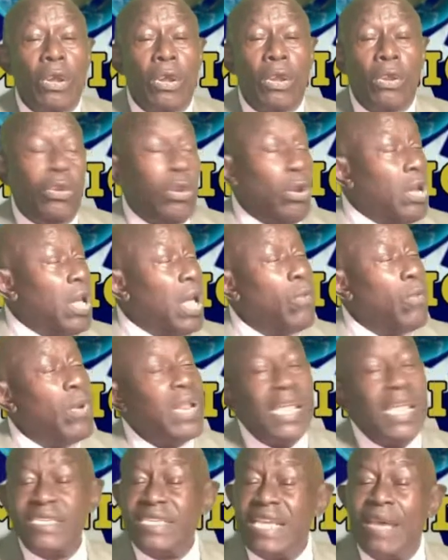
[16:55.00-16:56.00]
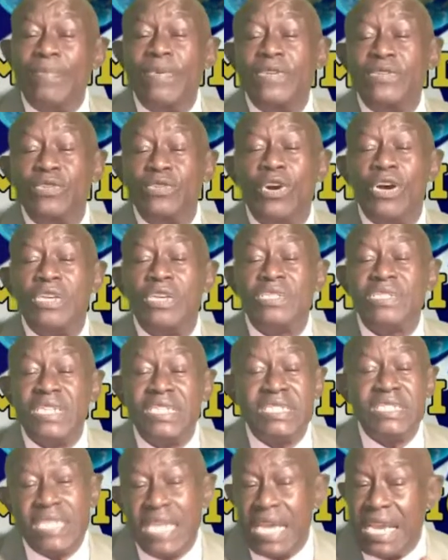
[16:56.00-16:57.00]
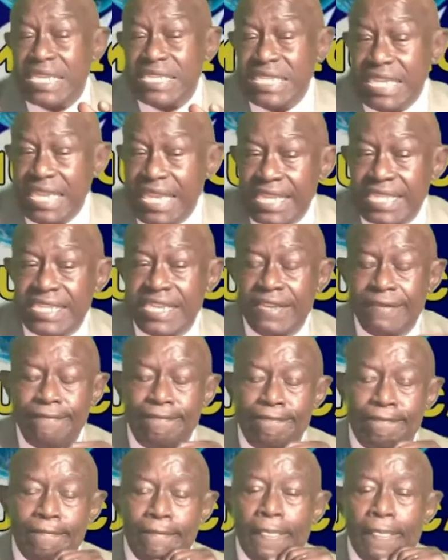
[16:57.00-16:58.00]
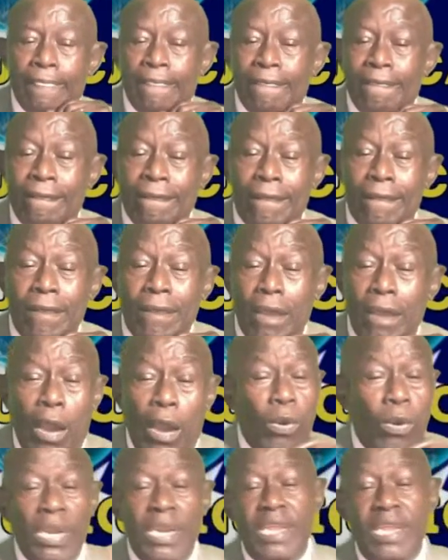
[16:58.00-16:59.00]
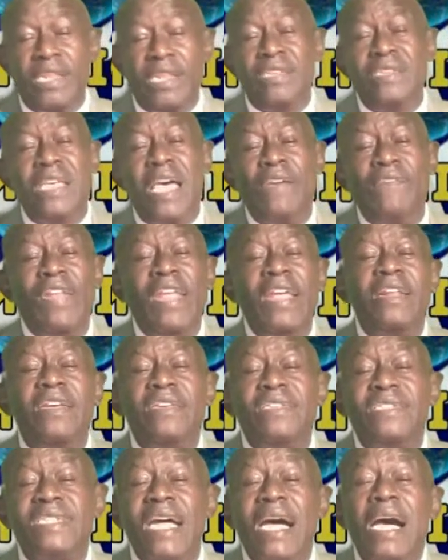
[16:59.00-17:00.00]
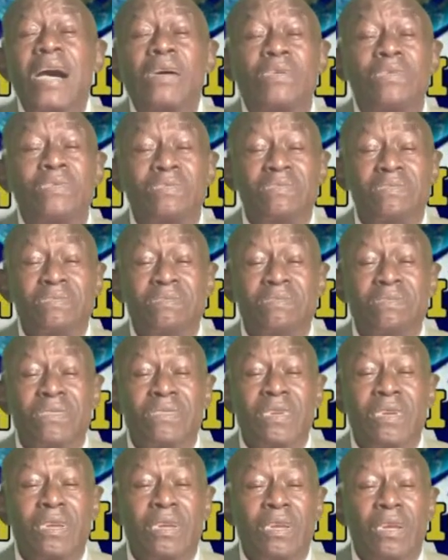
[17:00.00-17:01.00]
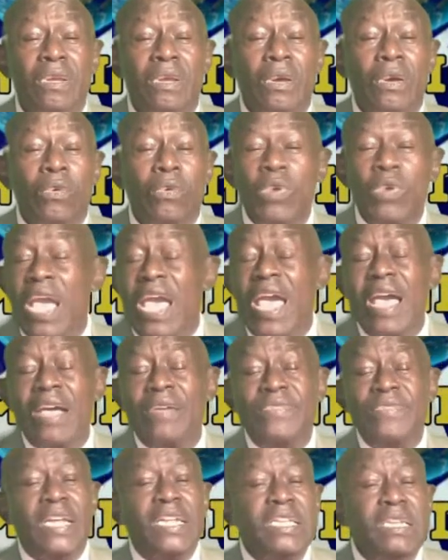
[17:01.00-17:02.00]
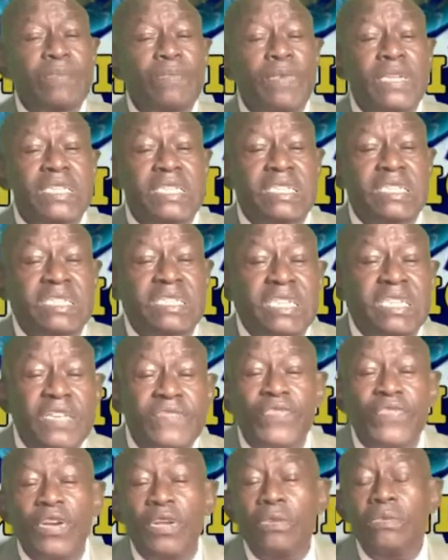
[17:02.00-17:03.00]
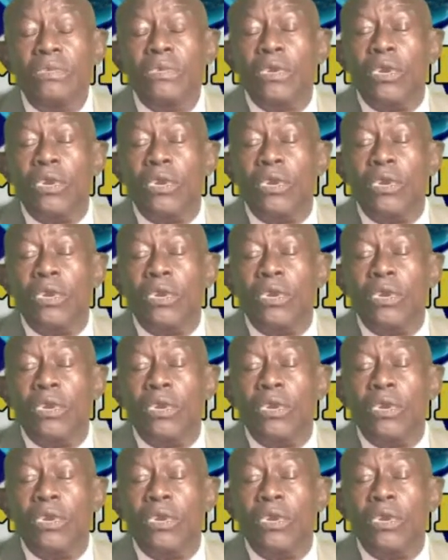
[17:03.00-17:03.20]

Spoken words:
Look at what has happened to us since 1980. Our leaders have let us down. We have nothing but deceitful,